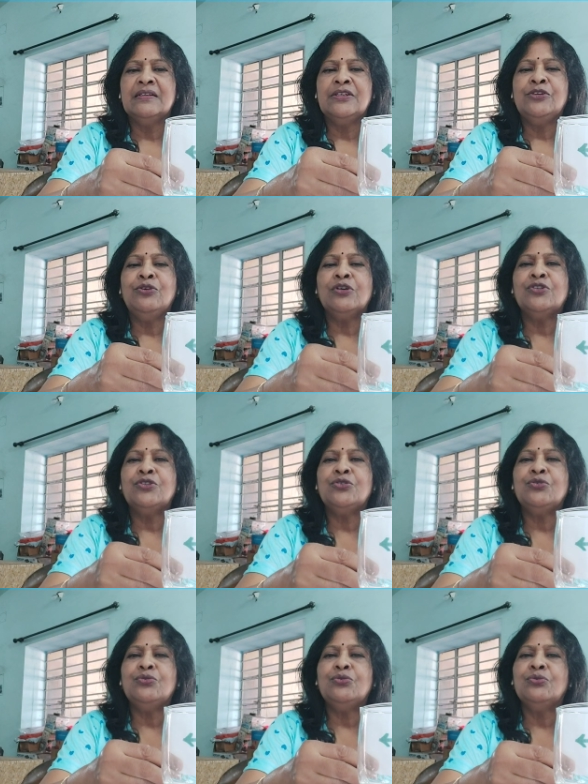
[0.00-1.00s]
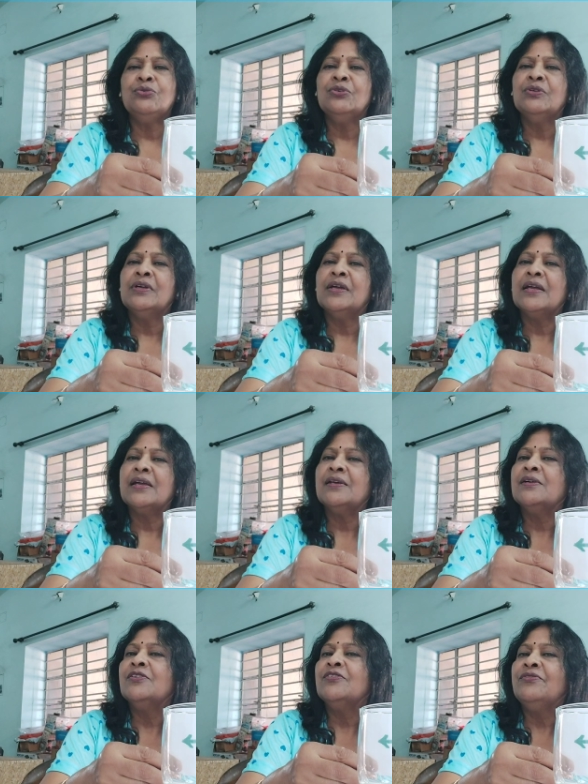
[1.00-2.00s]
you got to
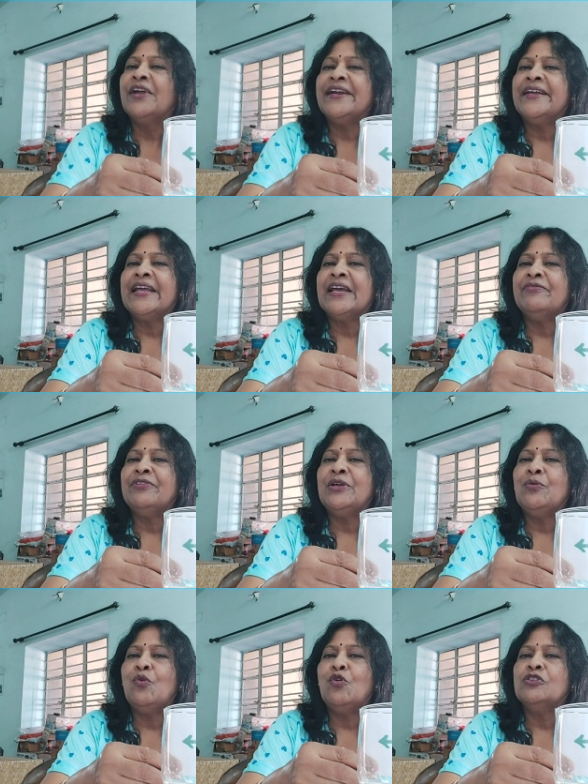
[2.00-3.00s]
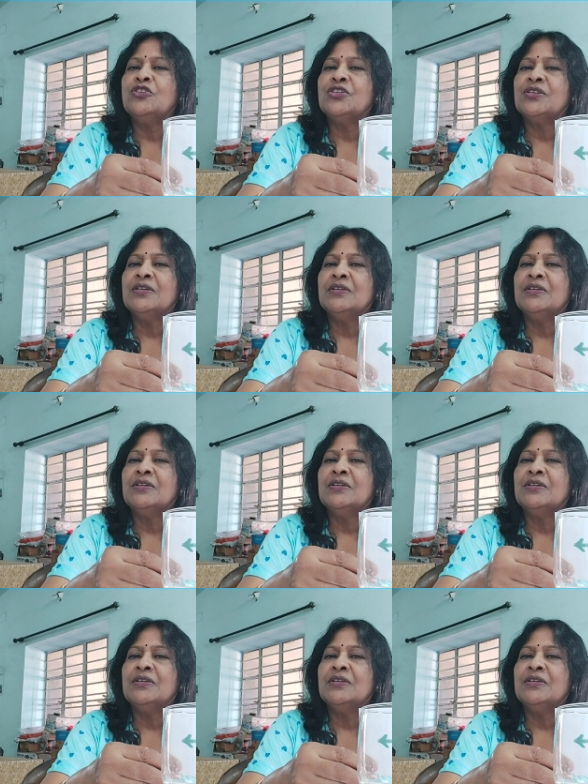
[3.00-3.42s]
very carefully watch